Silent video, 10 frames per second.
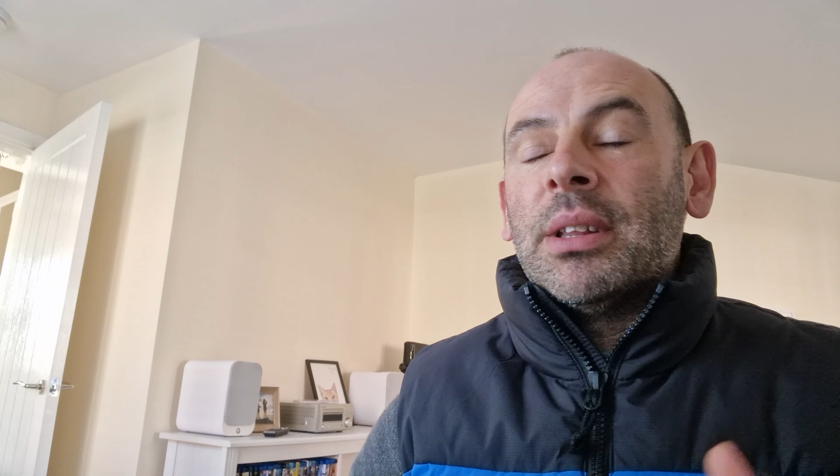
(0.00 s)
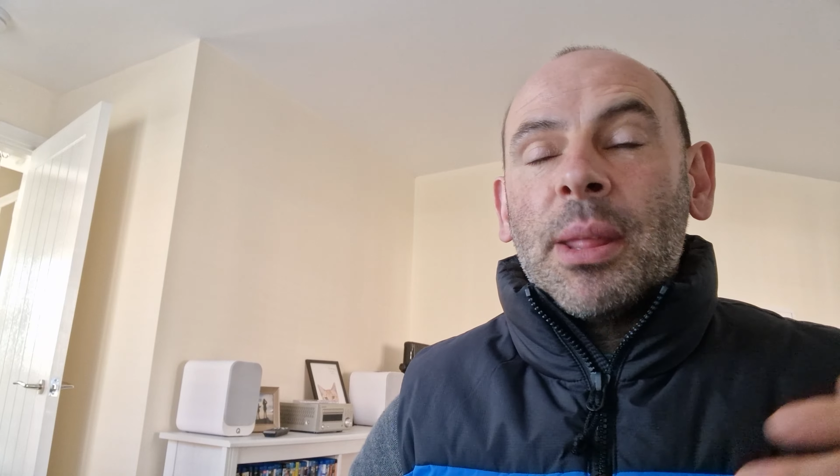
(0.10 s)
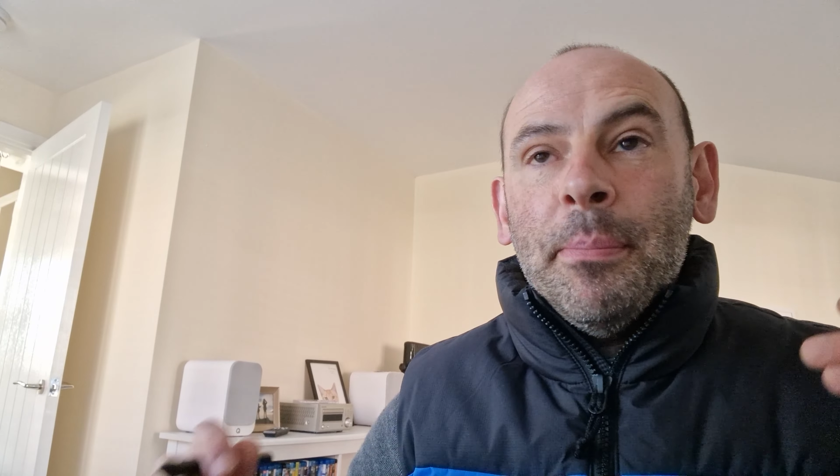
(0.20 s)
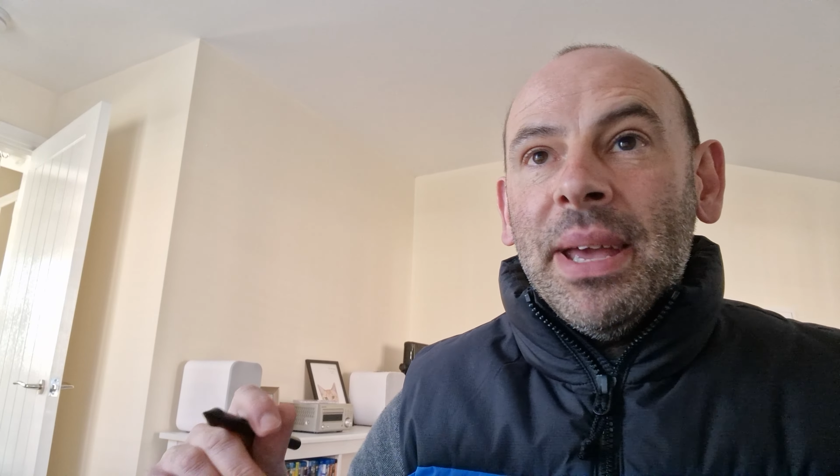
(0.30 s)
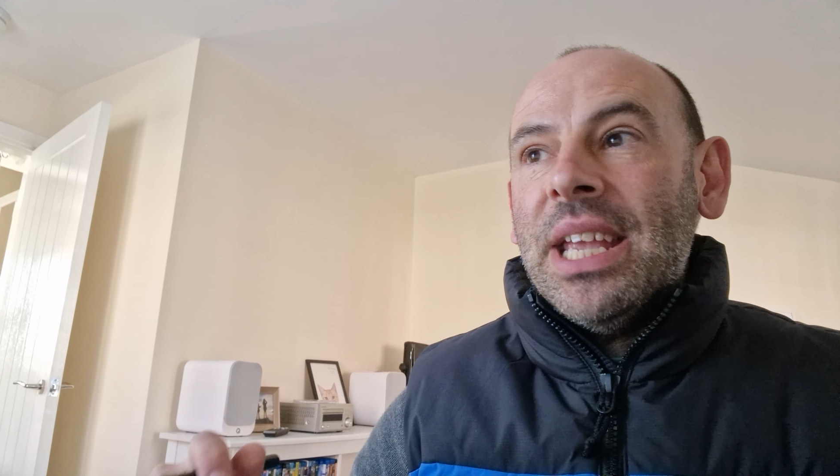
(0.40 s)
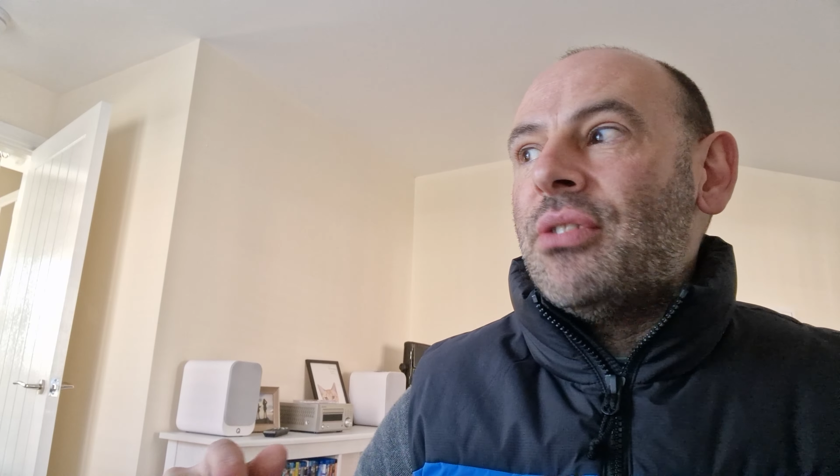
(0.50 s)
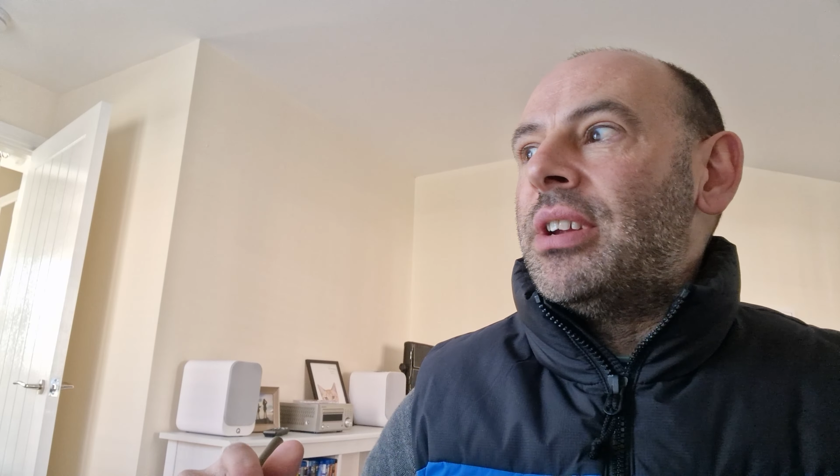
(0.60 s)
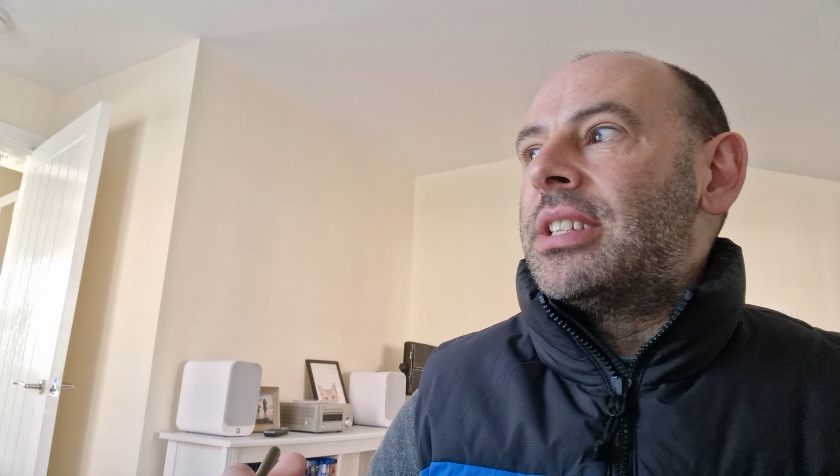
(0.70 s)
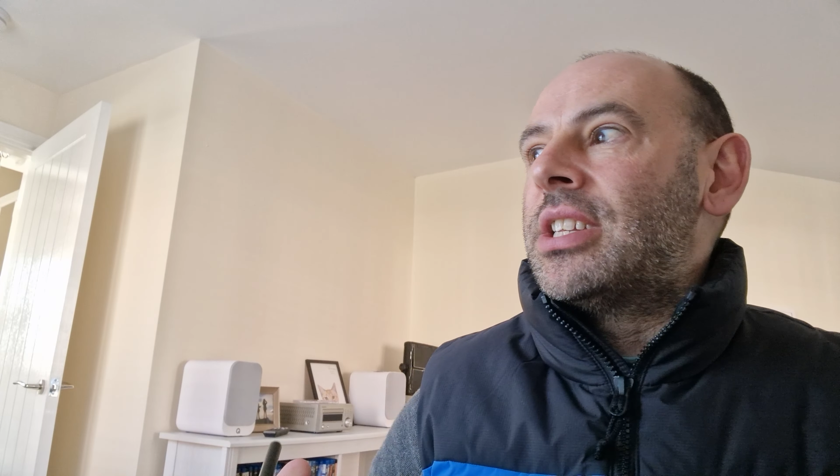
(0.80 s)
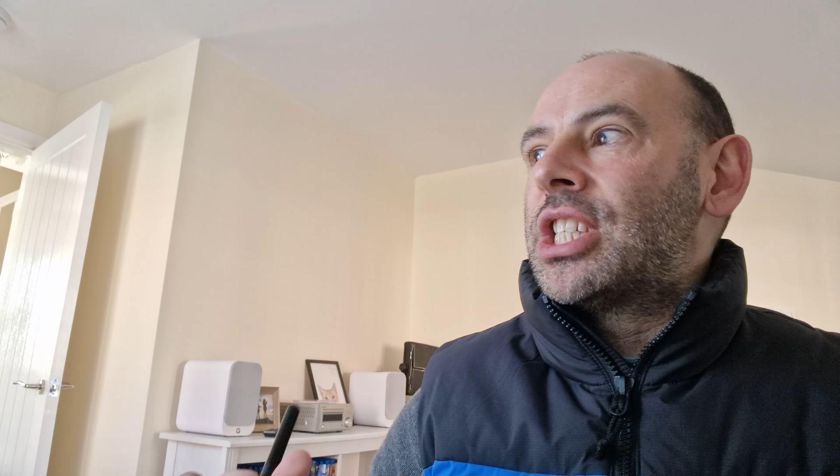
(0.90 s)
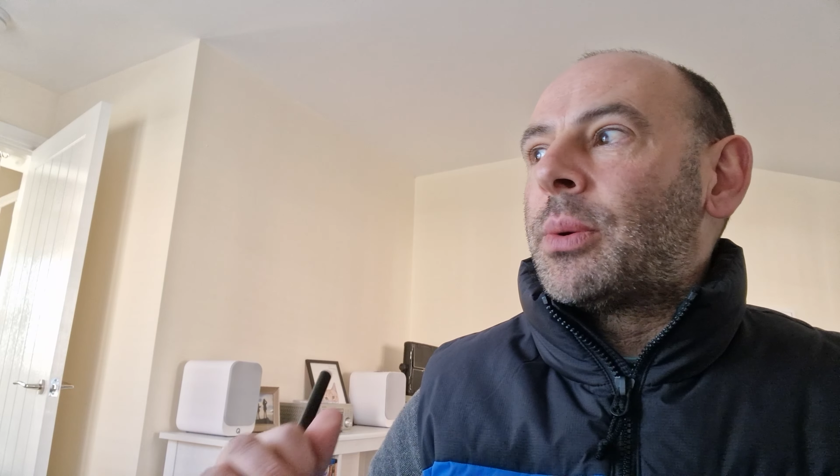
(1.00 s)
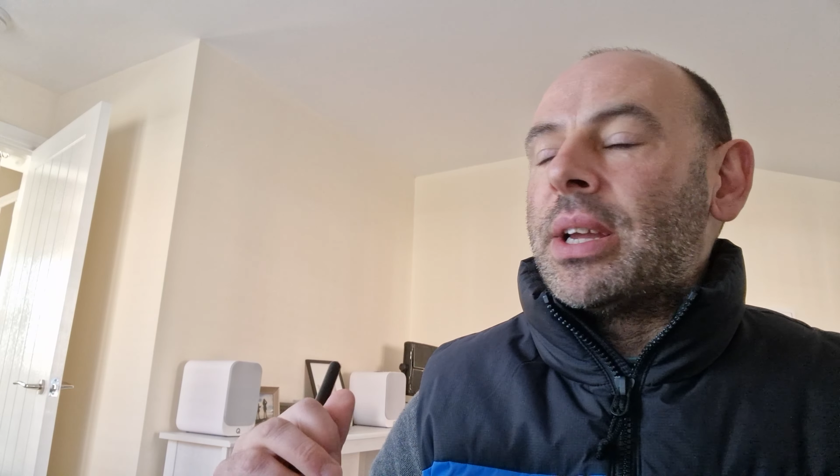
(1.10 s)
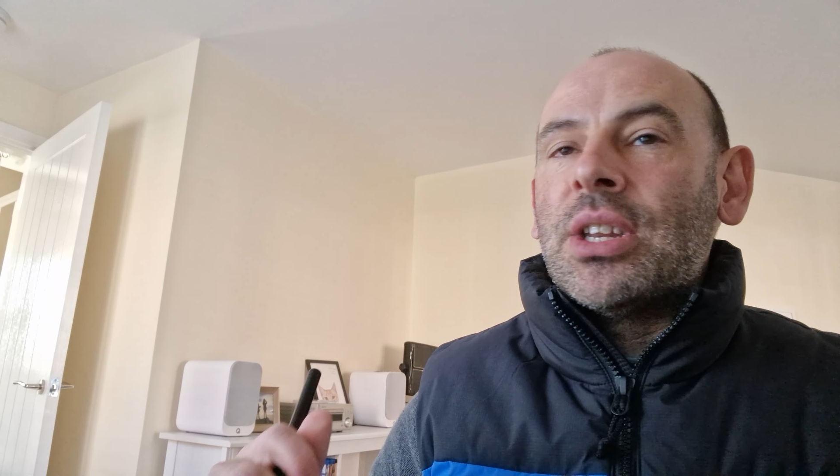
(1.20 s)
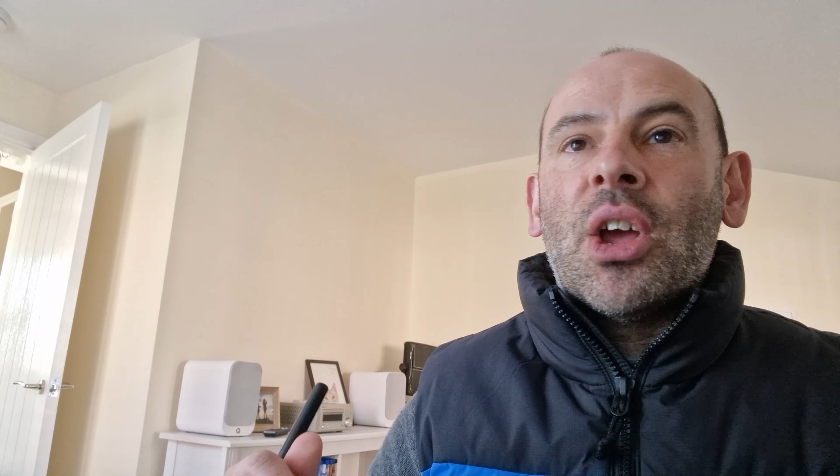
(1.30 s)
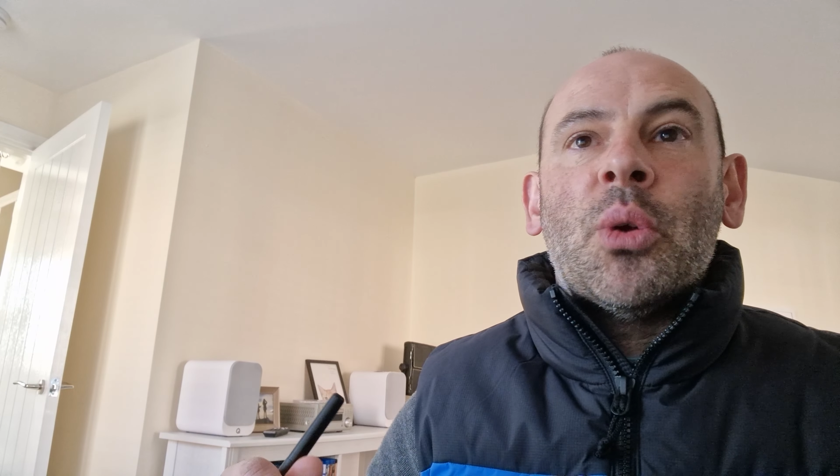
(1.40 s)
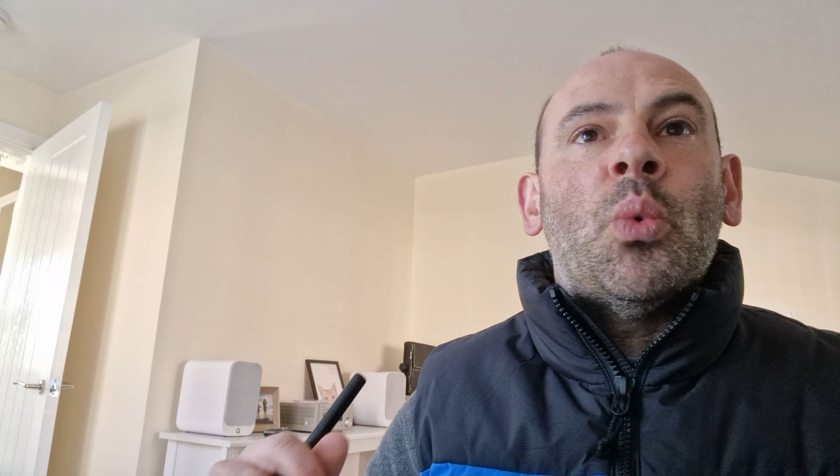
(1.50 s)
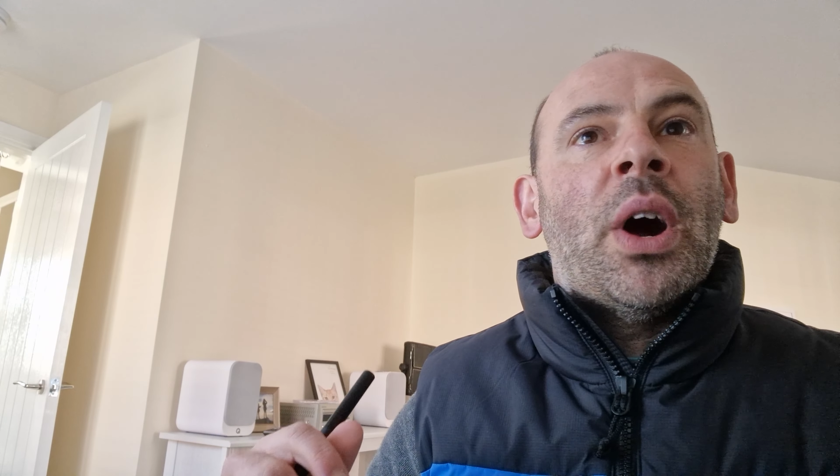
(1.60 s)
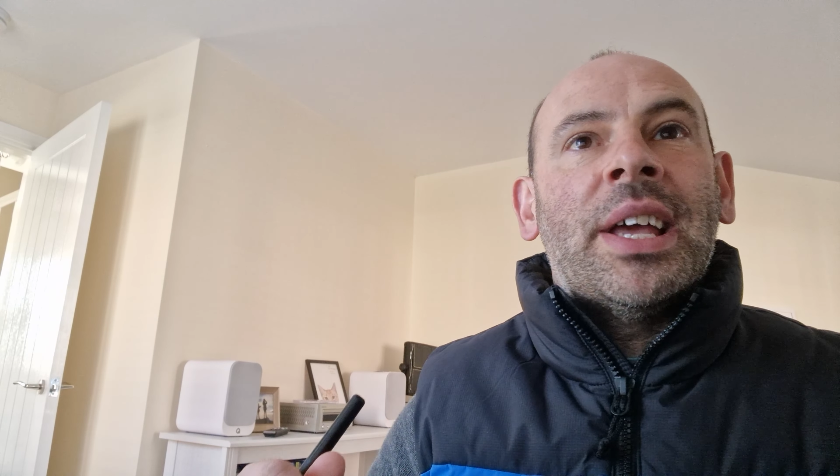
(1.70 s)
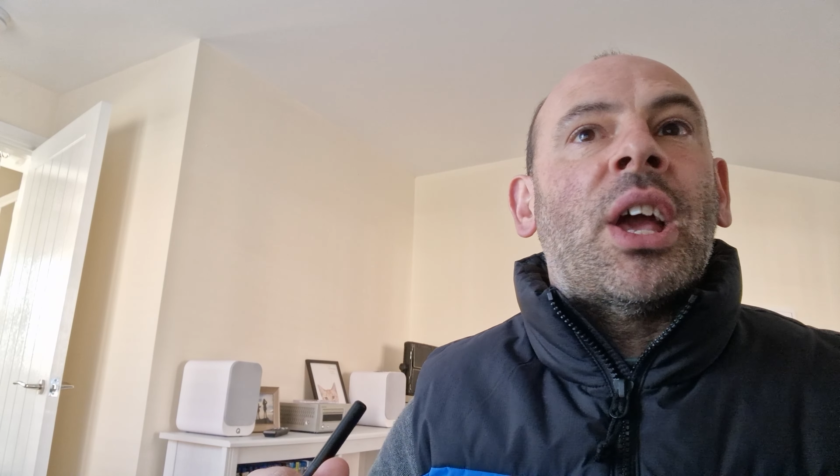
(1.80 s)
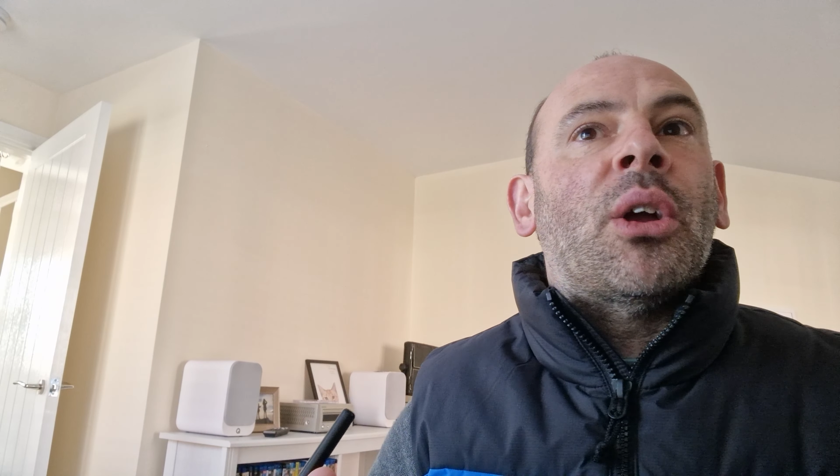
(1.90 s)
well, the main reason is so I know
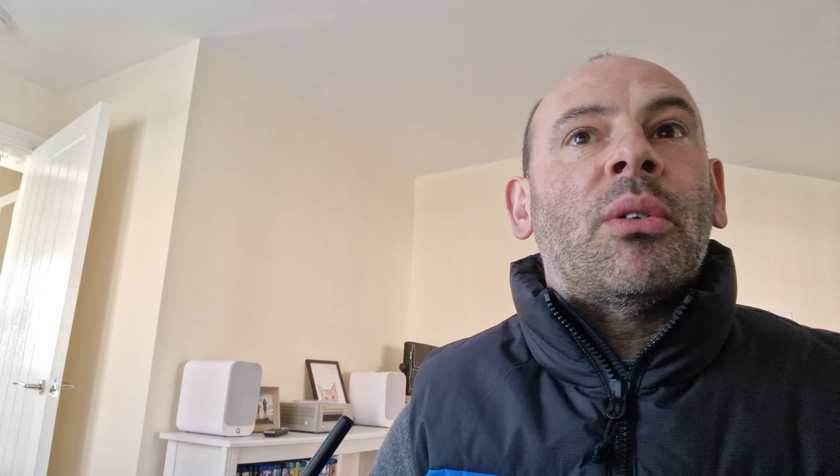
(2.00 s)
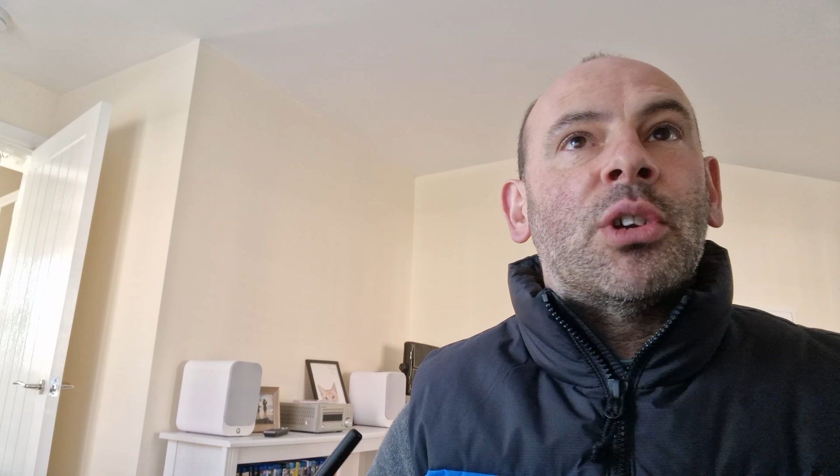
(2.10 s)
what I own.